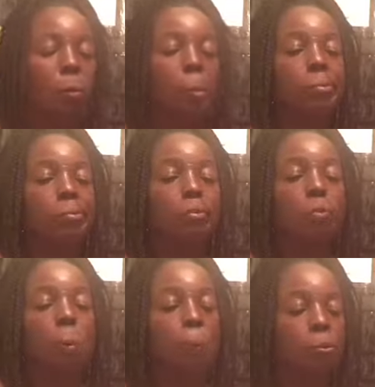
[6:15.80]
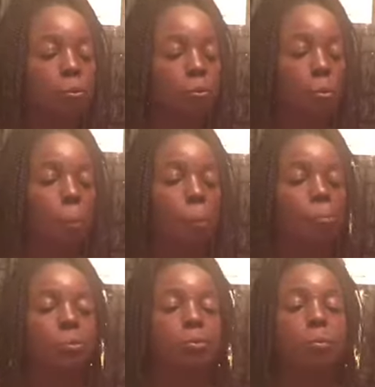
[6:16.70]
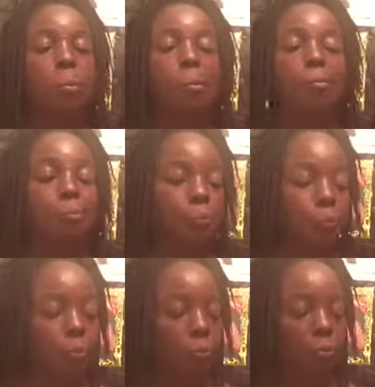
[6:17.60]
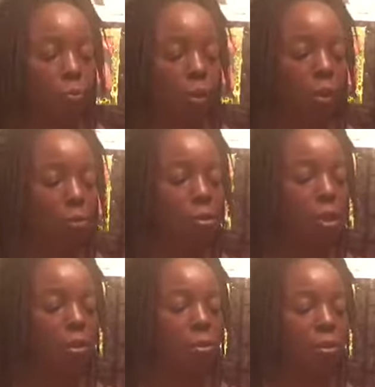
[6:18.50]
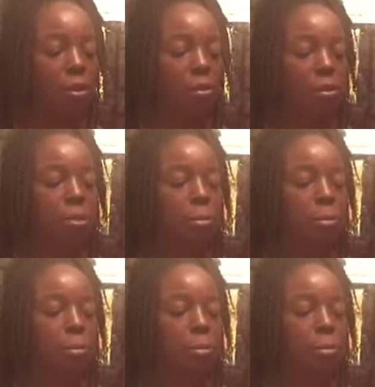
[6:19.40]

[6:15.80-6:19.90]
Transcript: like some, some of the crab legs. Okay, crab you want to eat this